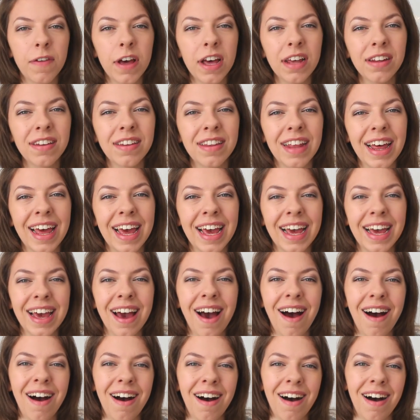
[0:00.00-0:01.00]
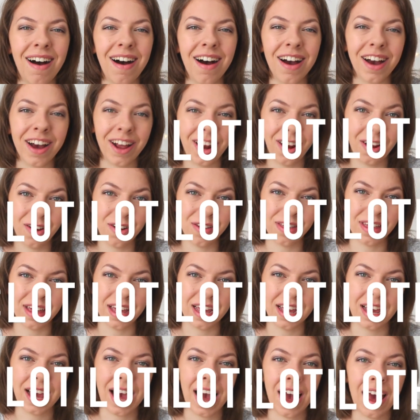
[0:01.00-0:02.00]
first thing are
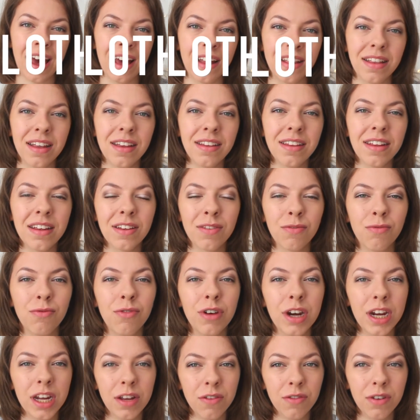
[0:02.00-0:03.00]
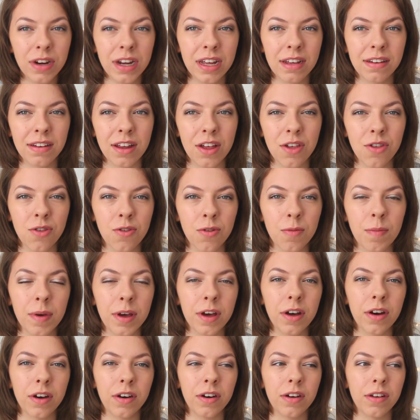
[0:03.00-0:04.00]
clothing, and this is really, really essential
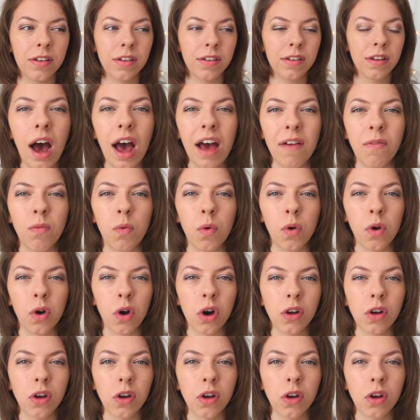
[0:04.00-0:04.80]
because I have worn